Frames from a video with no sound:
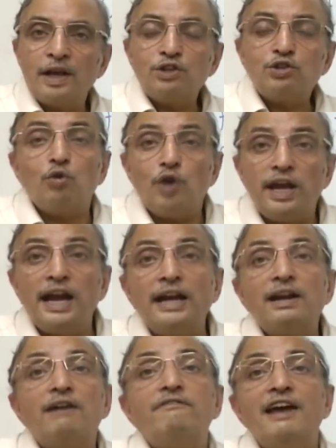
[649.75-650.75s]
So, we
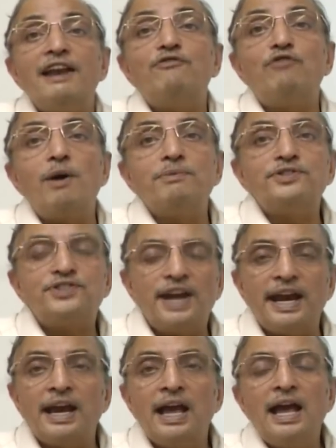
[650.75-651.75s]
get a well formed
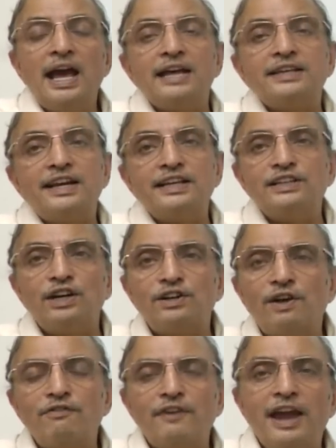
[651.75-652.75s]
string as a result
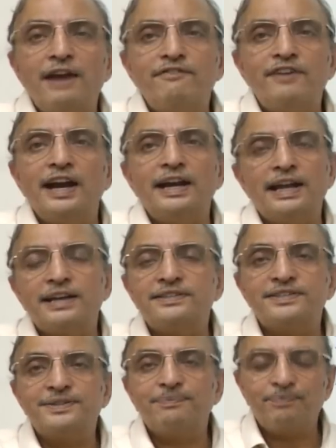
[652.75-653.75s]
of
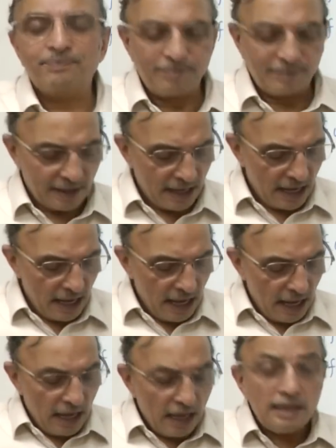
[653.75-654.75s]
fget_s.
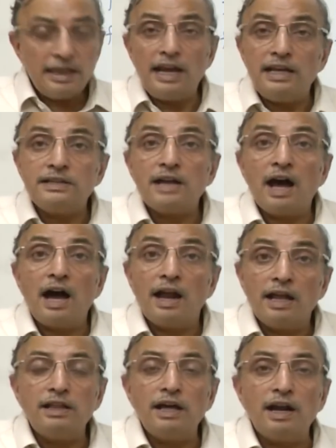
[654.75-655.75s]
There is
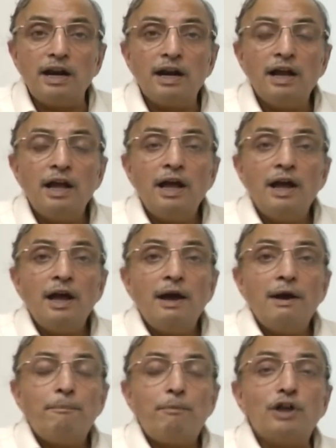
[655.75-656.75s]
another
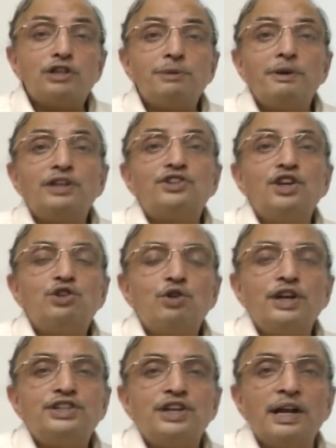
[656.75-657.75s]
possible
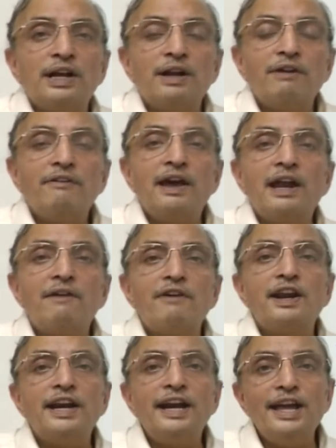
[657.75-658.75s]
situation where
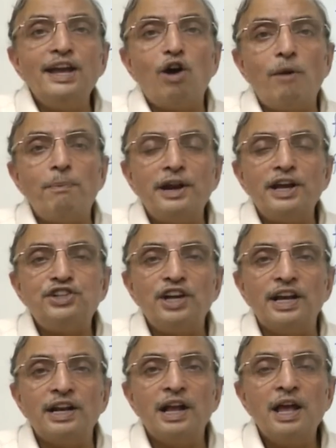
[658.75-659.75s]
our reading
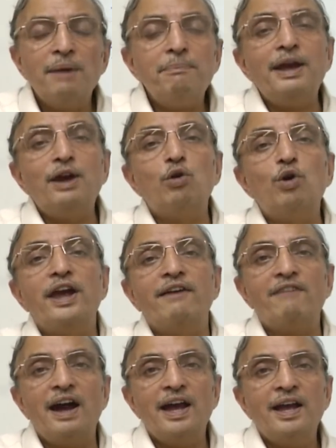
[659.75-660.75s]
operation may go
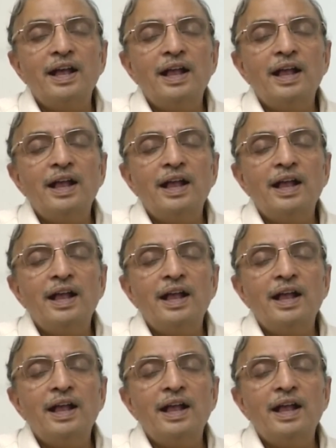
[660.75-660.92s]
haywire.